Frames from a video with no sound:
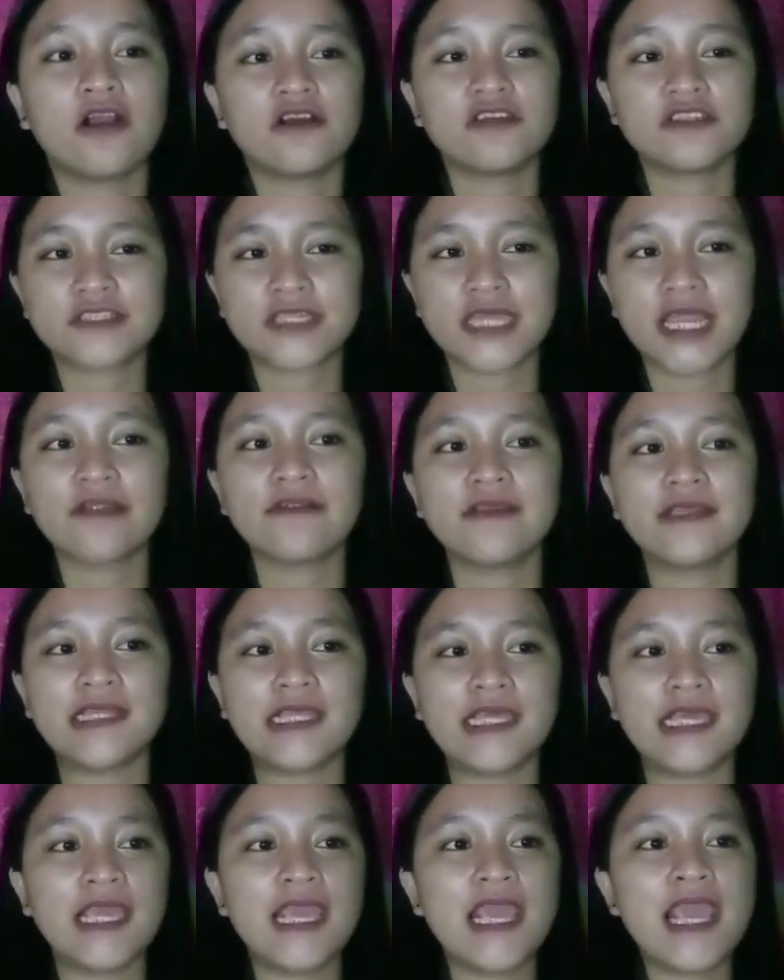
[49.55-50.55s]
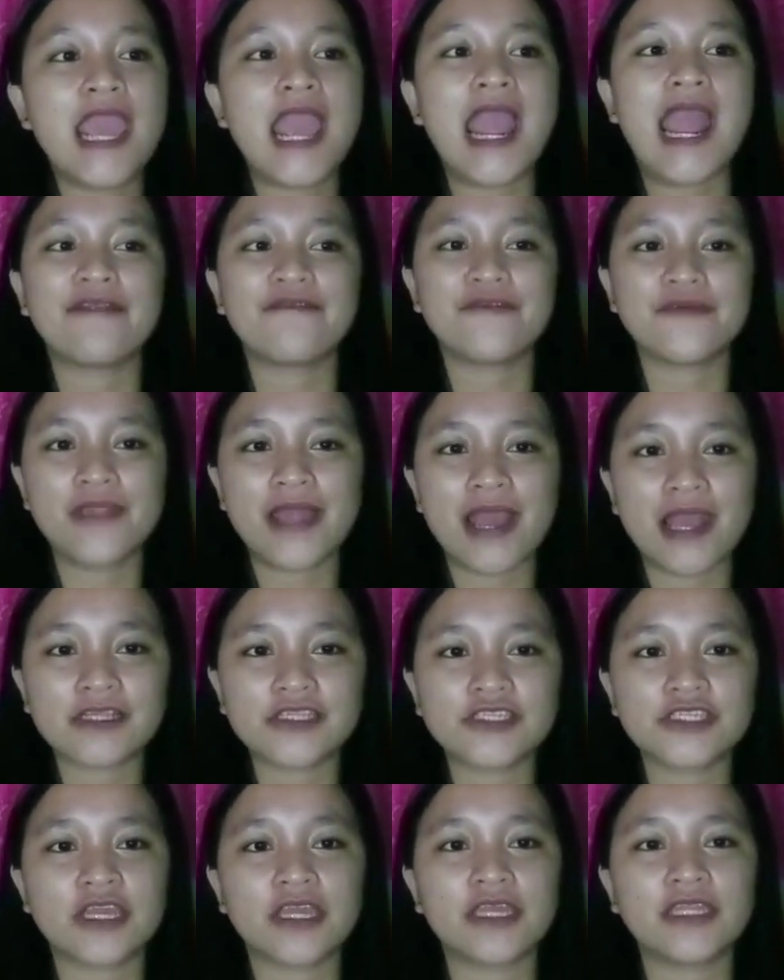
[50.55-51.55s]
austerity, and
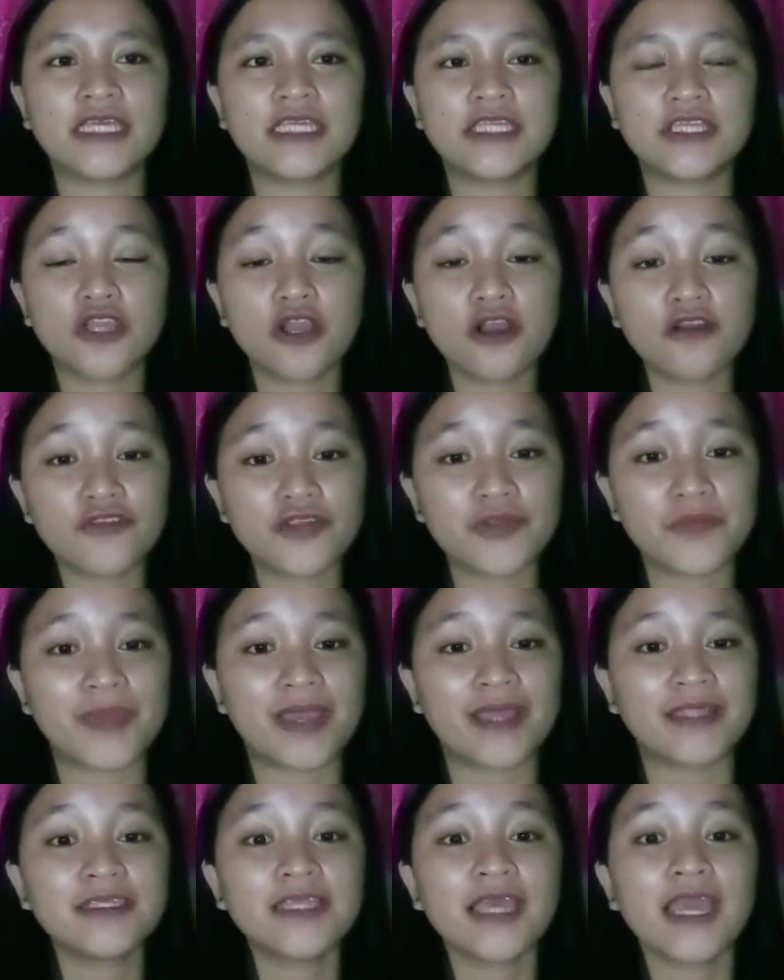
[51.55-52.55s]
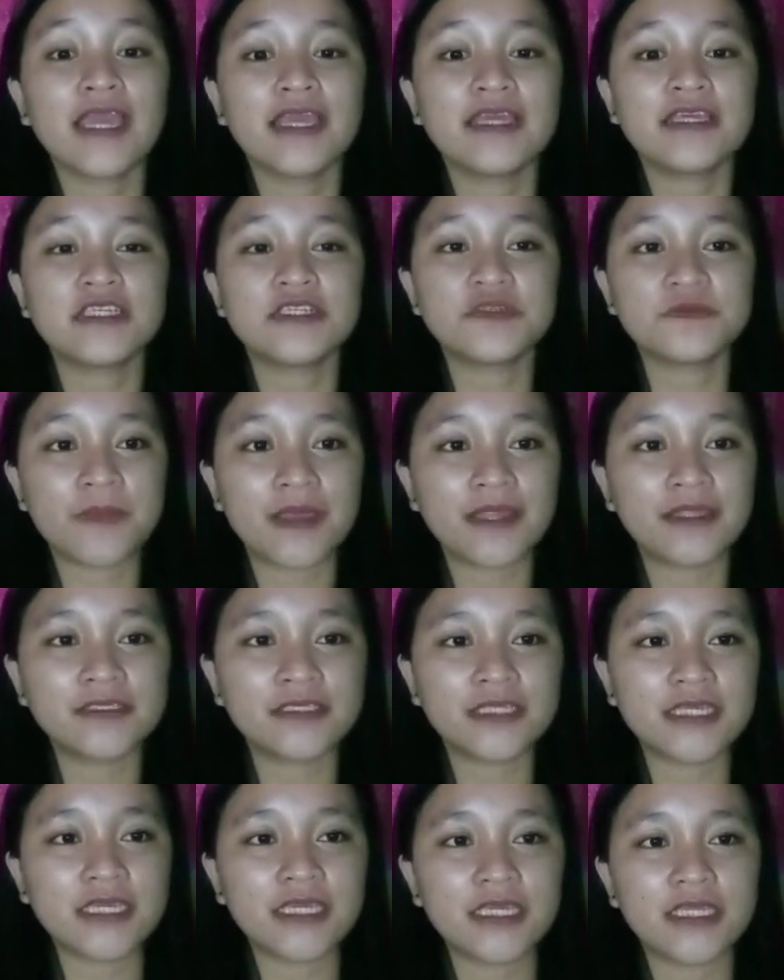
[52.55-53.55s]
reduction in government
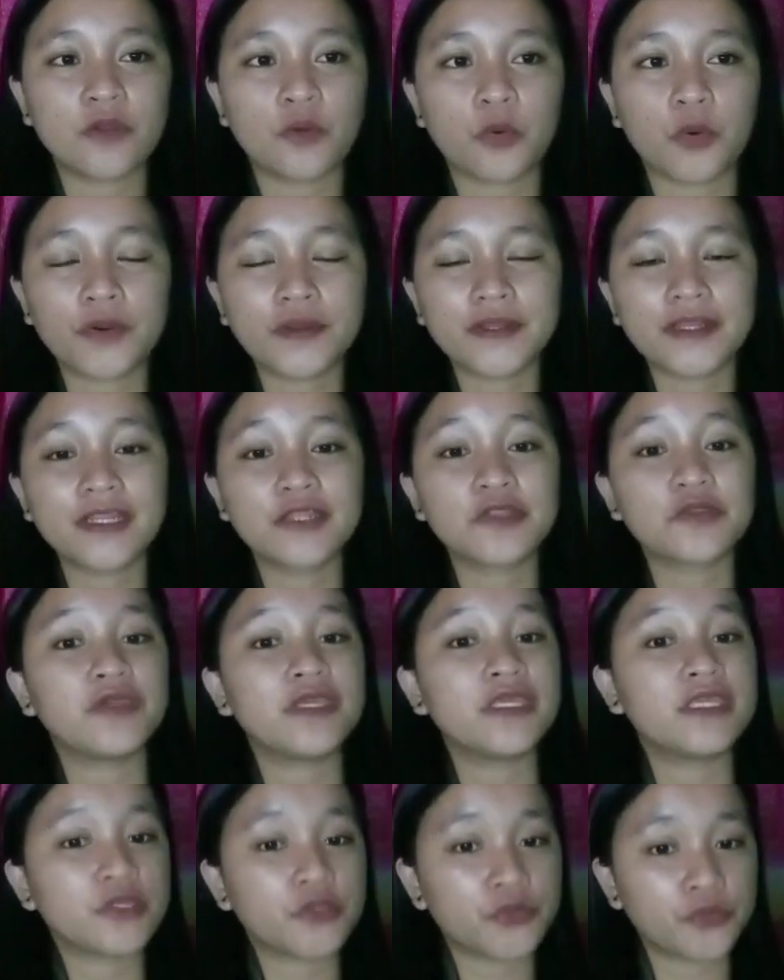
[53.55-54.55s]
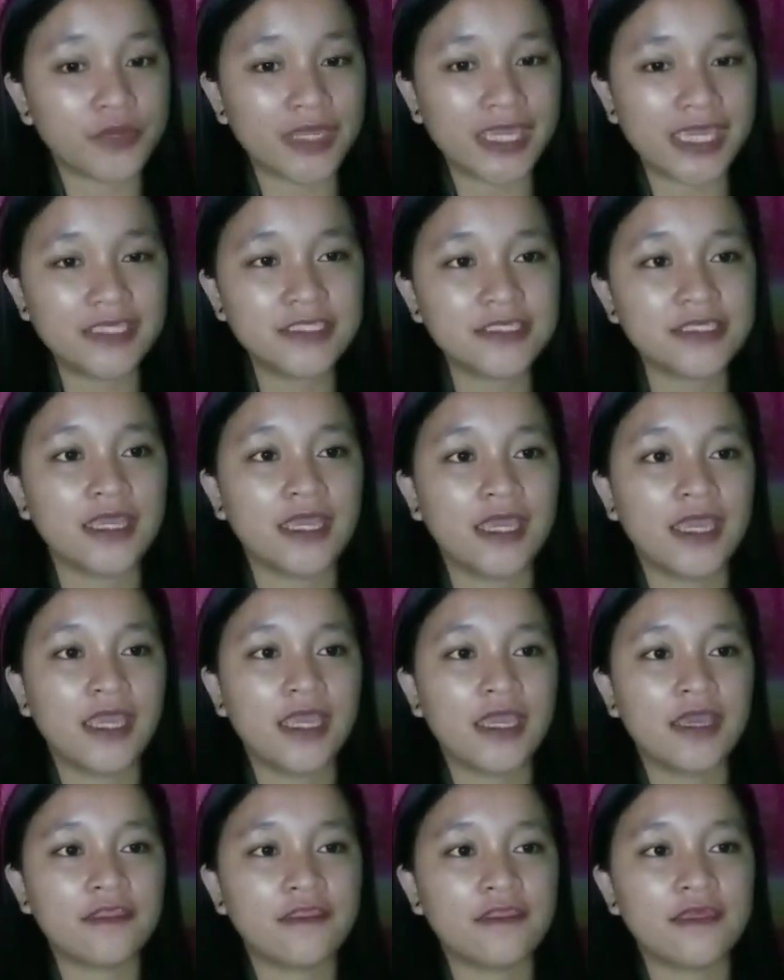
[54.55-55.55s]
spending in order to increase
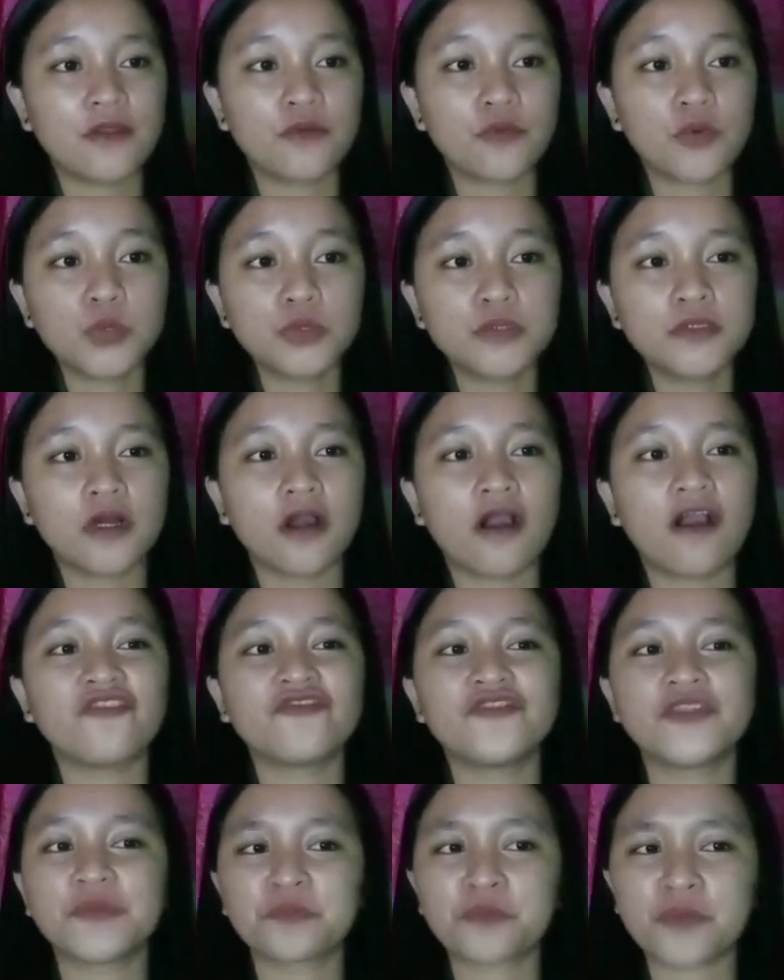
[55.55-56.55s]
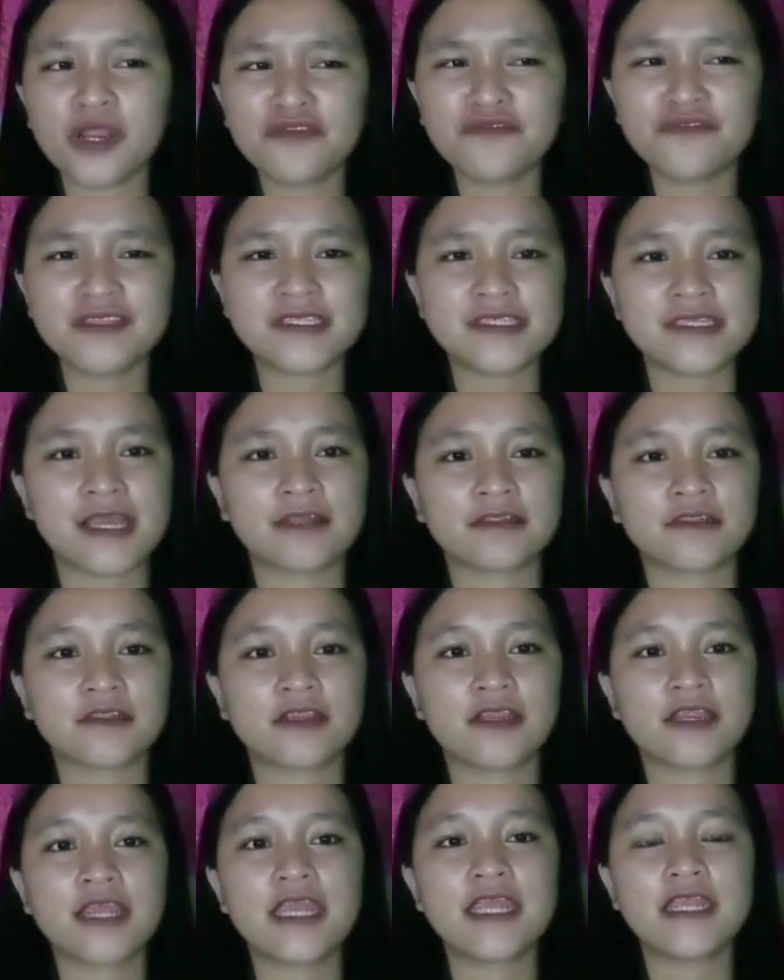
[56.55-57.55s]
the role of the private
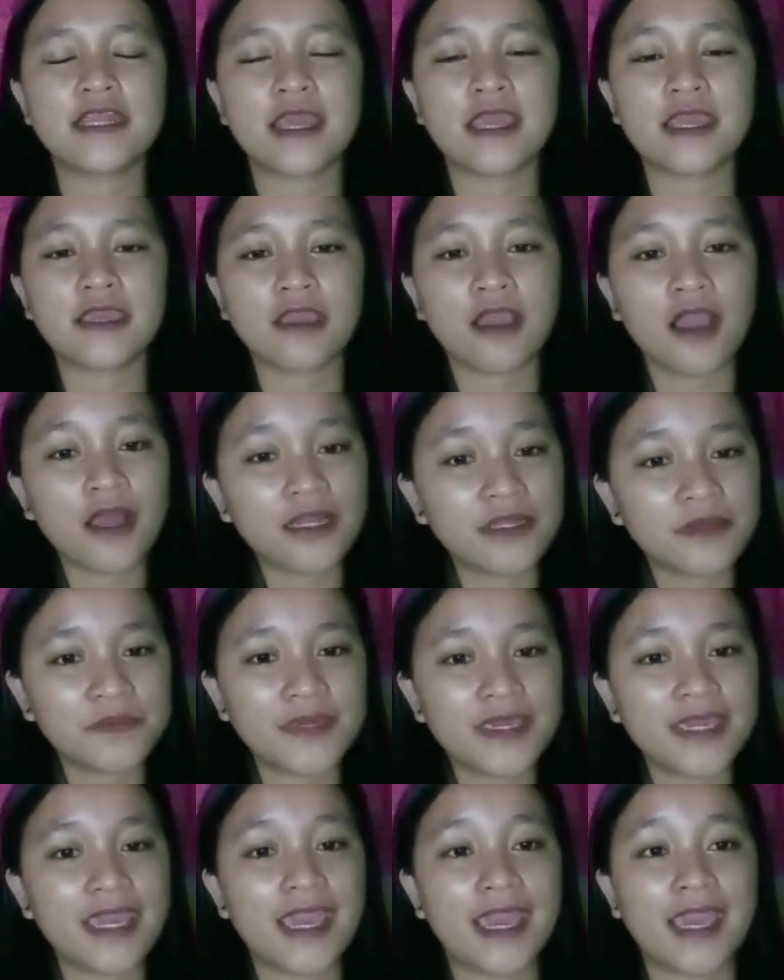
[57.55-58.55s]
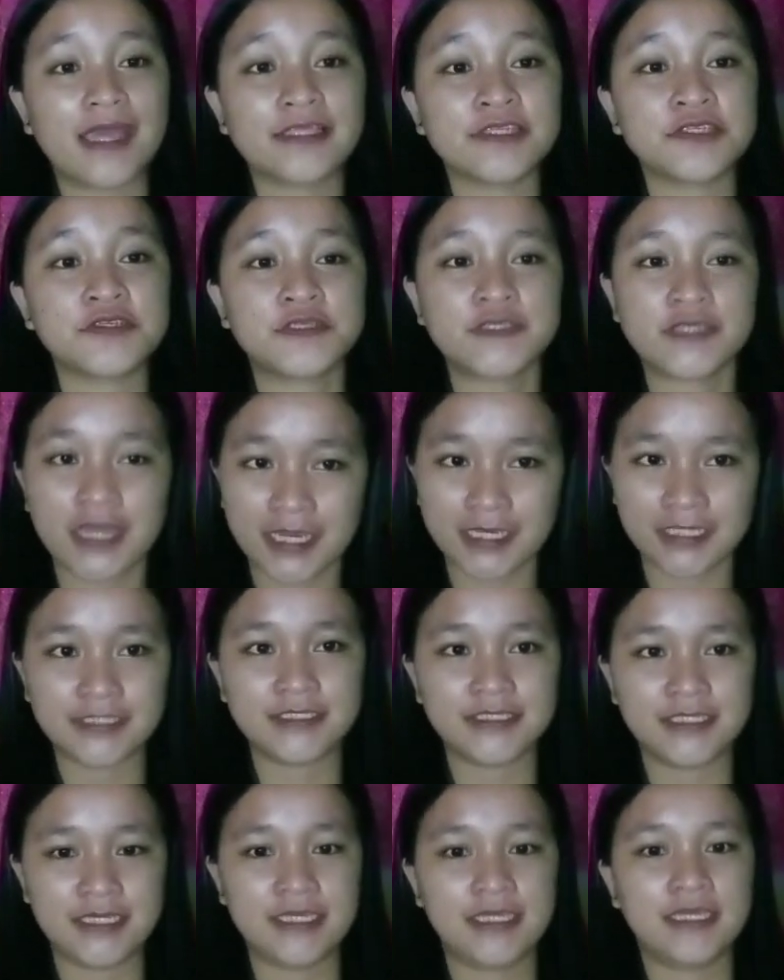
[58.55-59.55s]
sector in the economy and
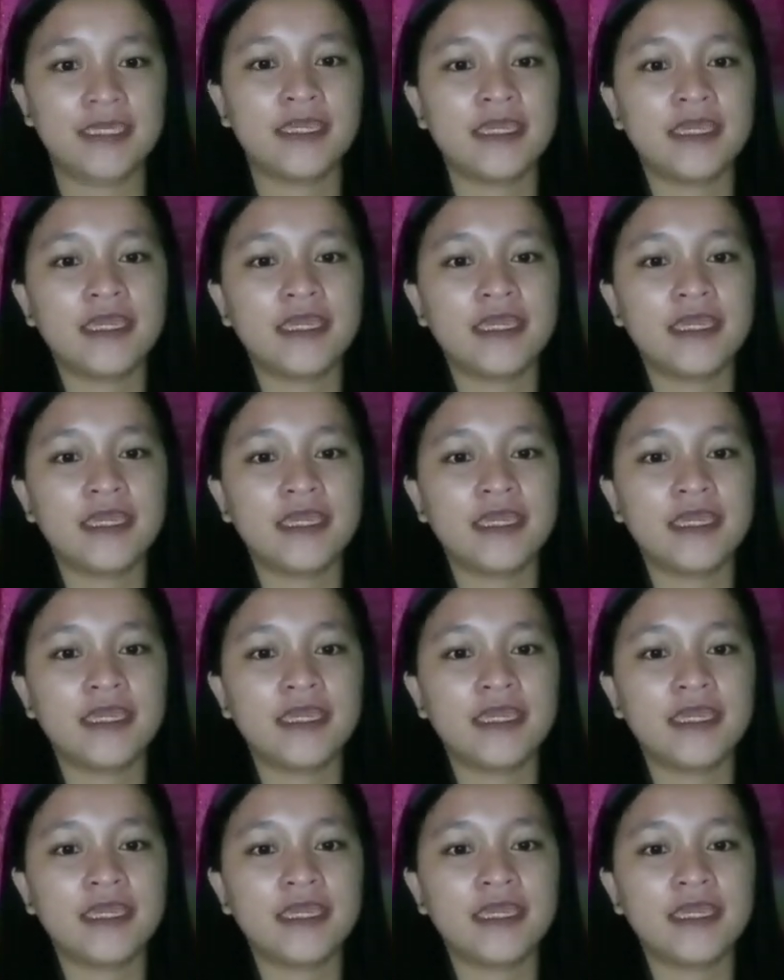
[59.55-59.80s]
society.